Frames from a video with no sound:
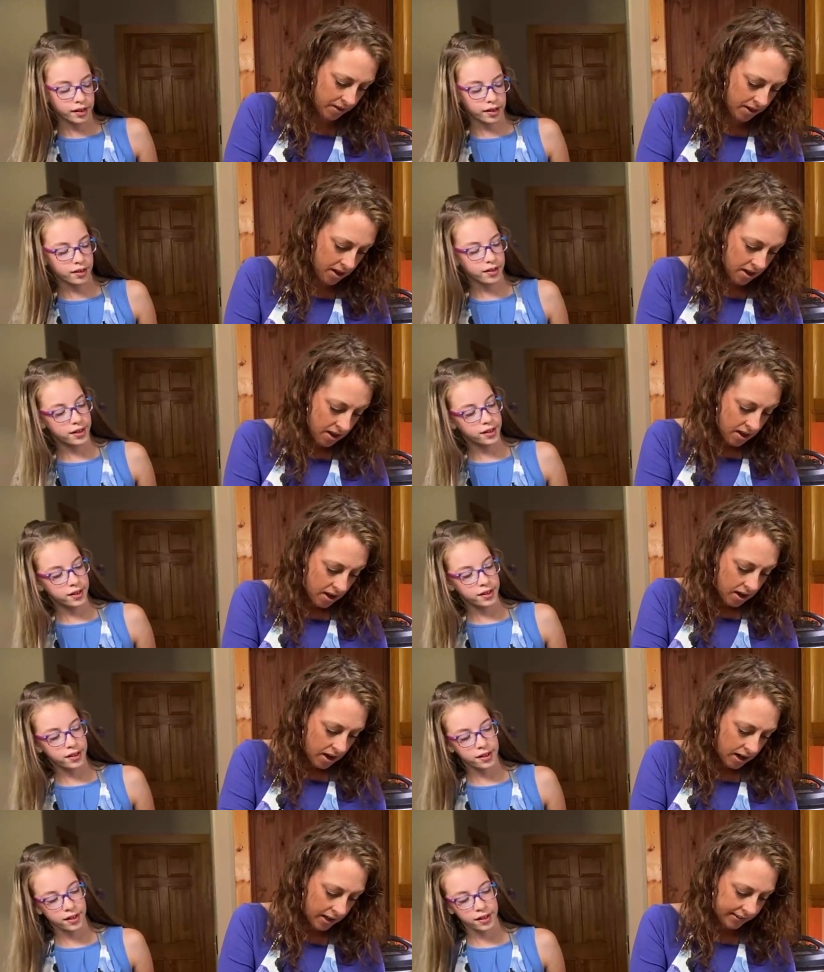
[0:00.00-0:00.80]

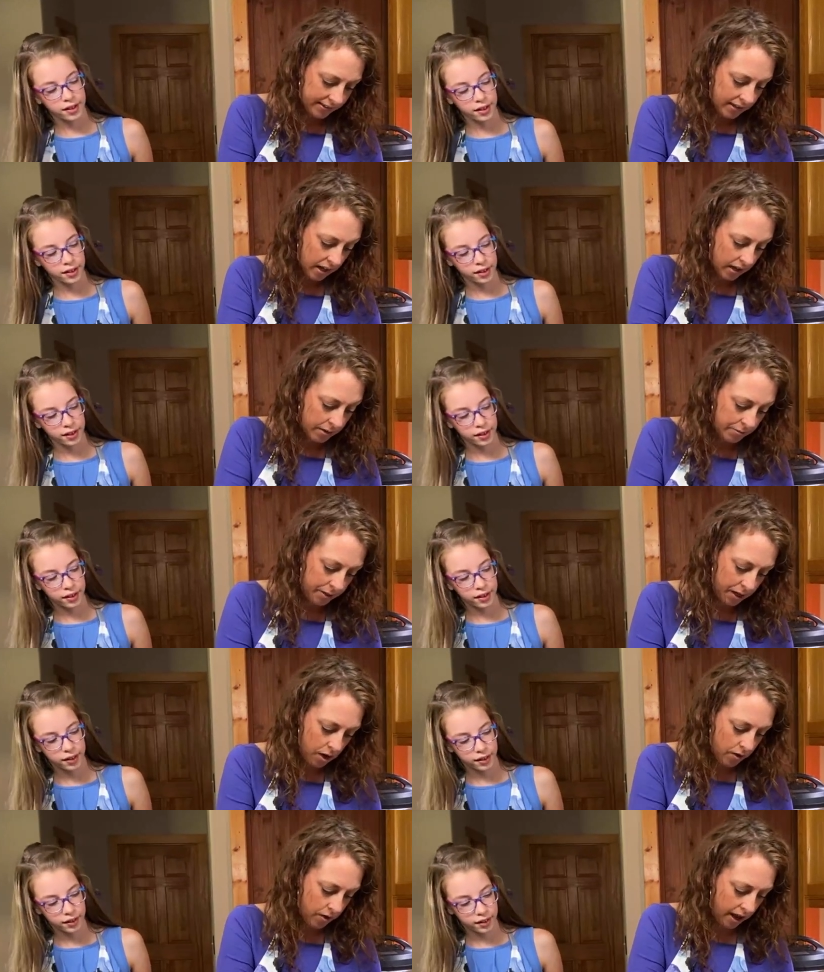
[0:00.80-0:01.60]
Speaker 1: Yes. It's gonna
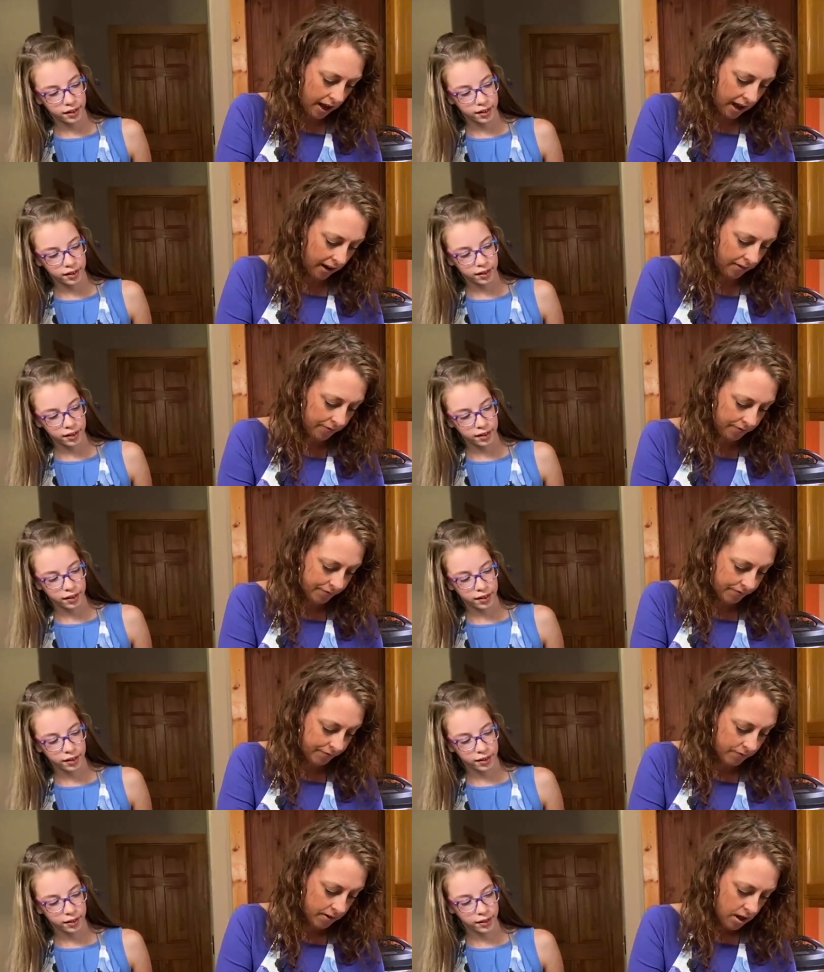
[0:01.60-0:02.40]
be okay.
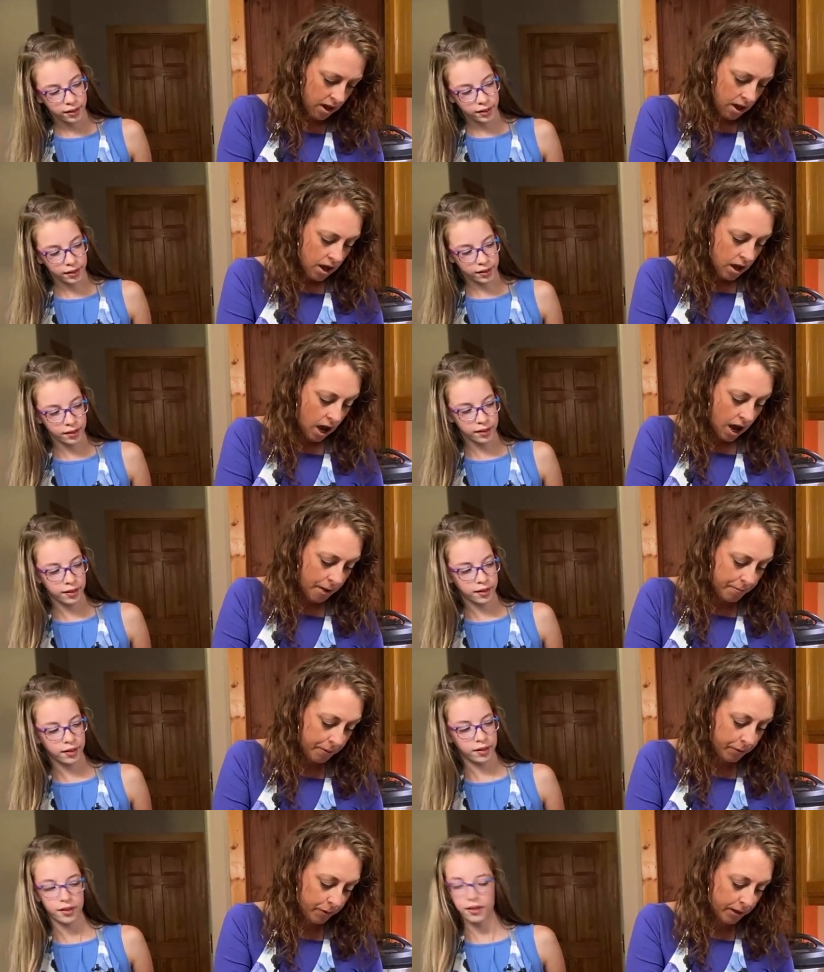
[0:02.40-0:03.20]

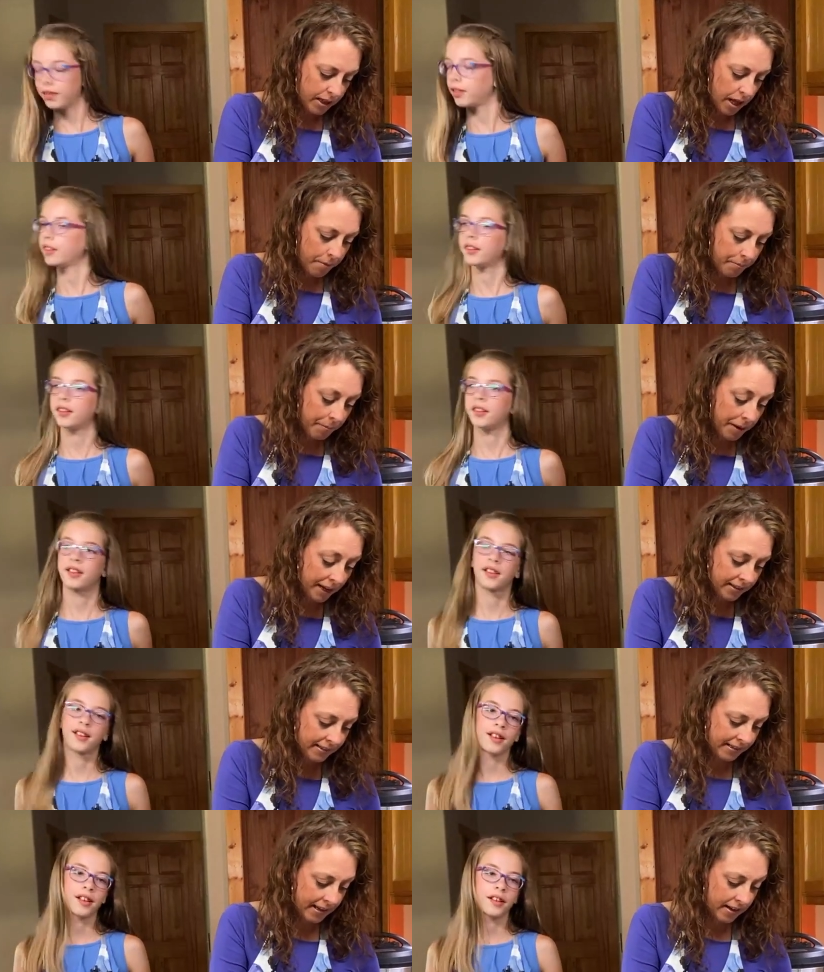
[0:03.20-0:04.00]
Uh, but what that
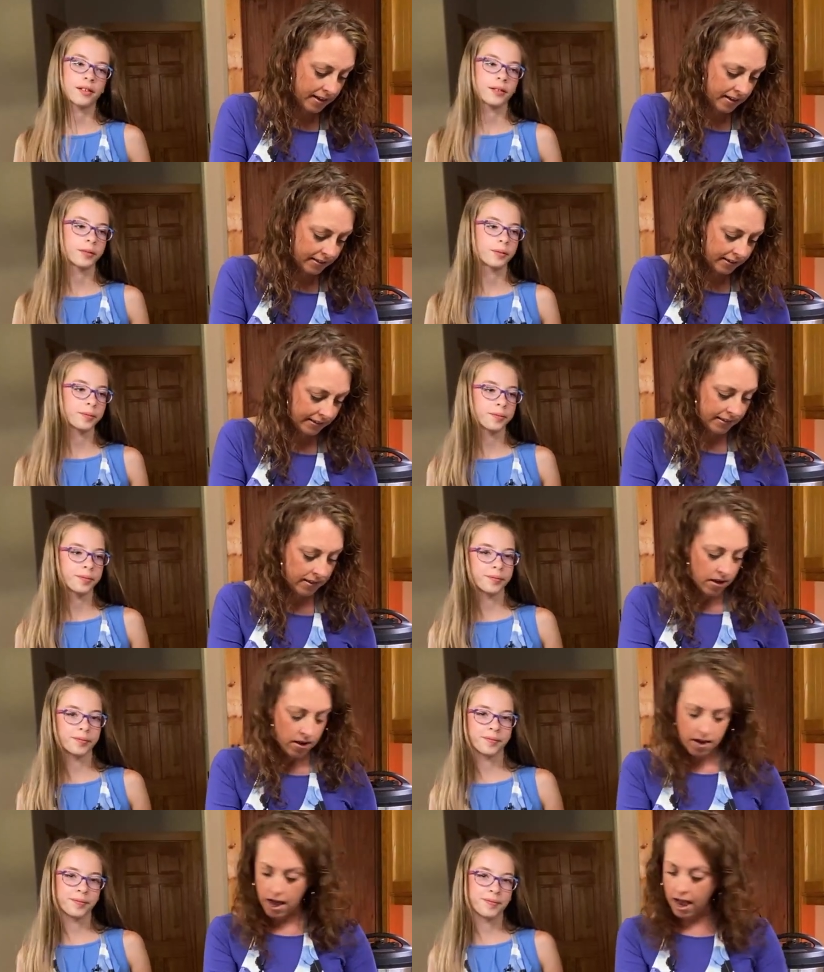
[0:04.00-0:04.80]
means is
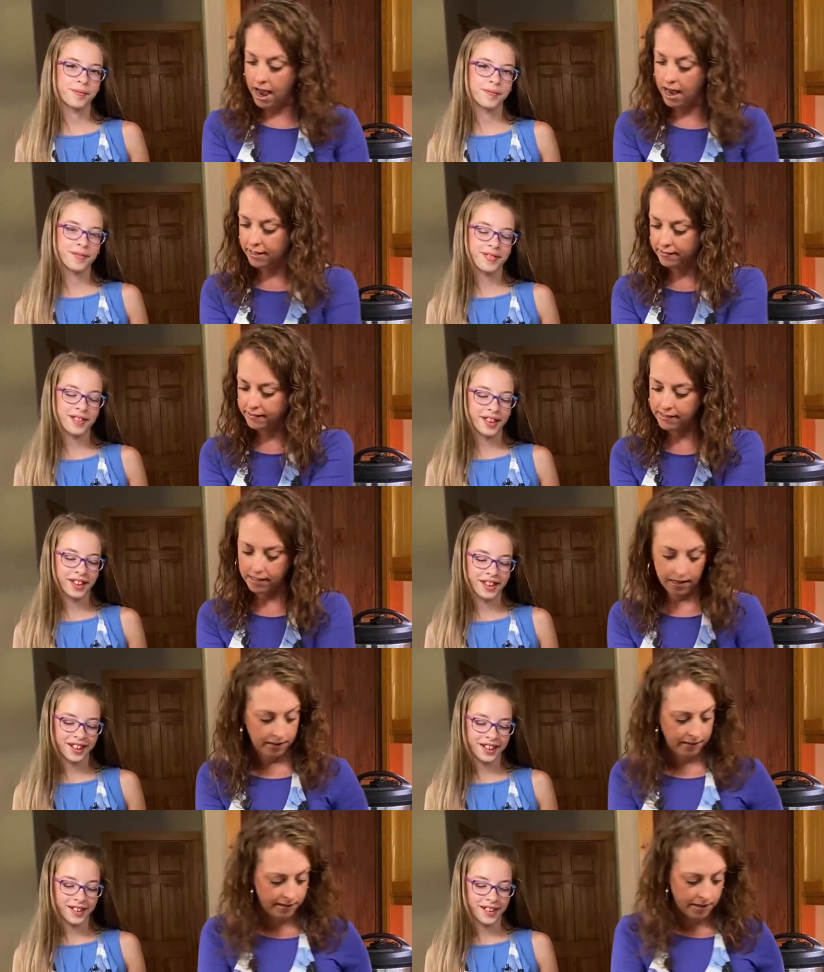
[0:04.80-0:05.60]
as the
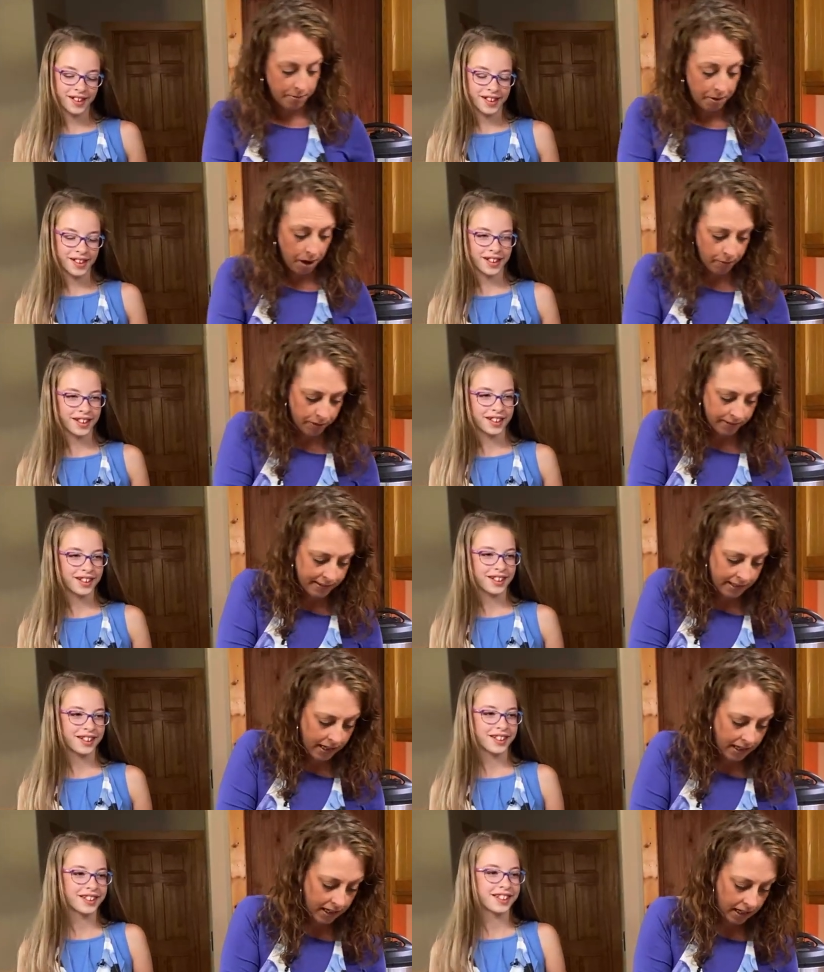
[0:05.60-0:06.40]
Instant Pot was
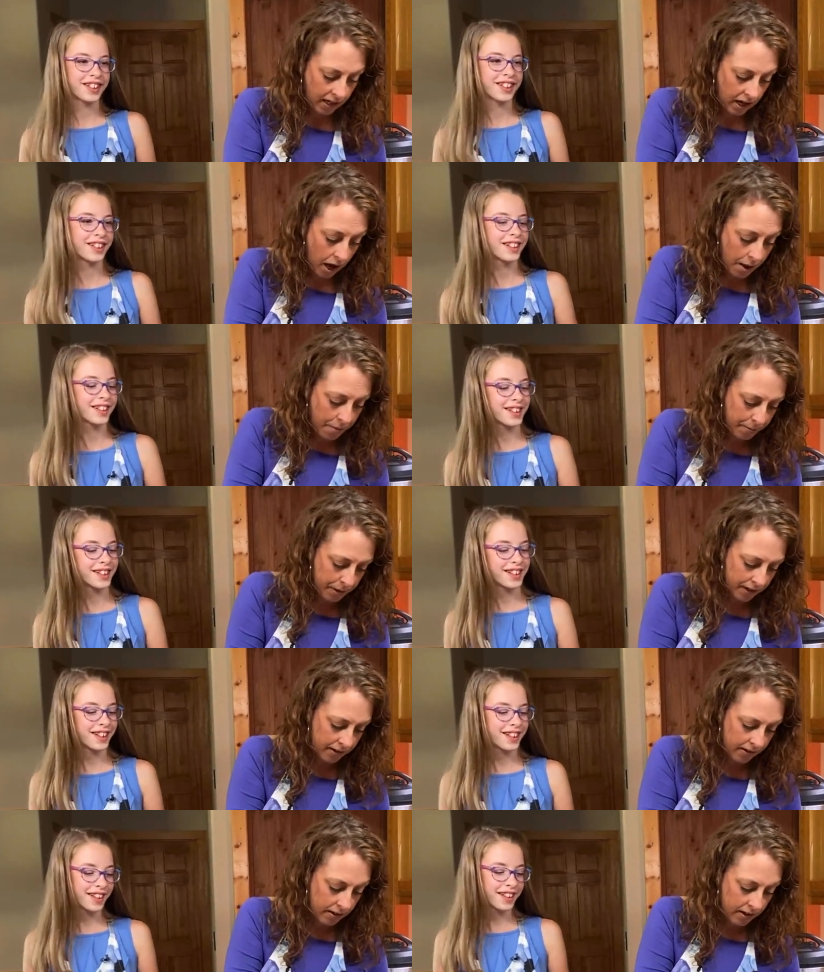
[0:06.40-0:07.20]
heating up
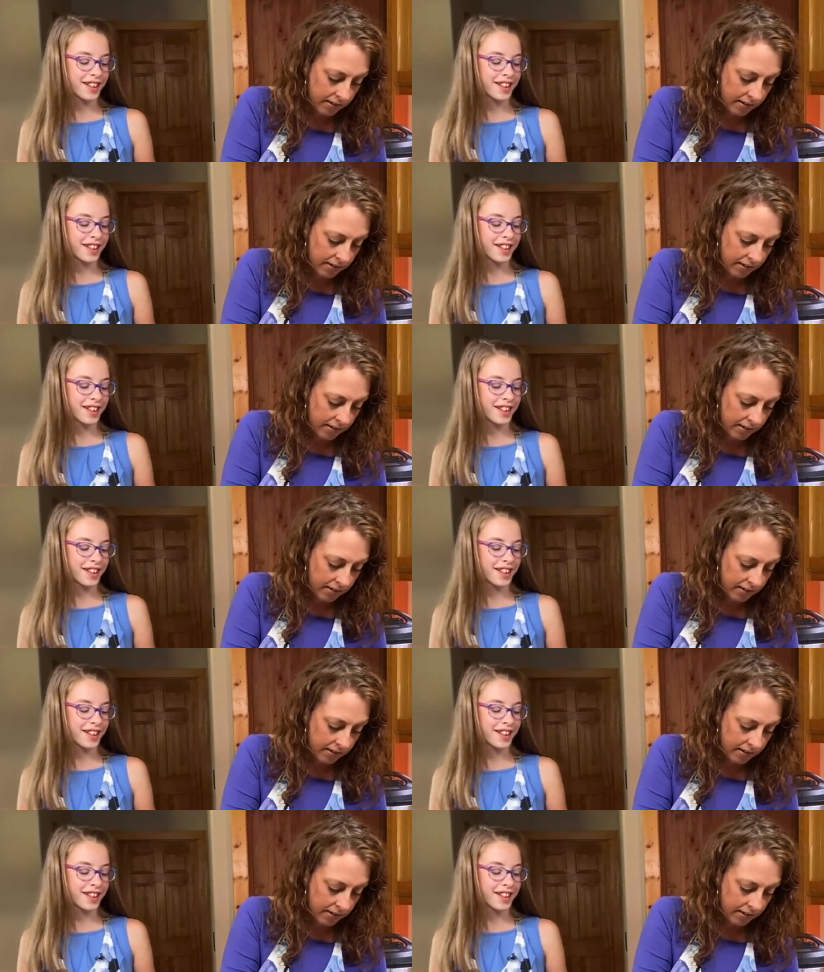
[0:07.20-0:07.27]
and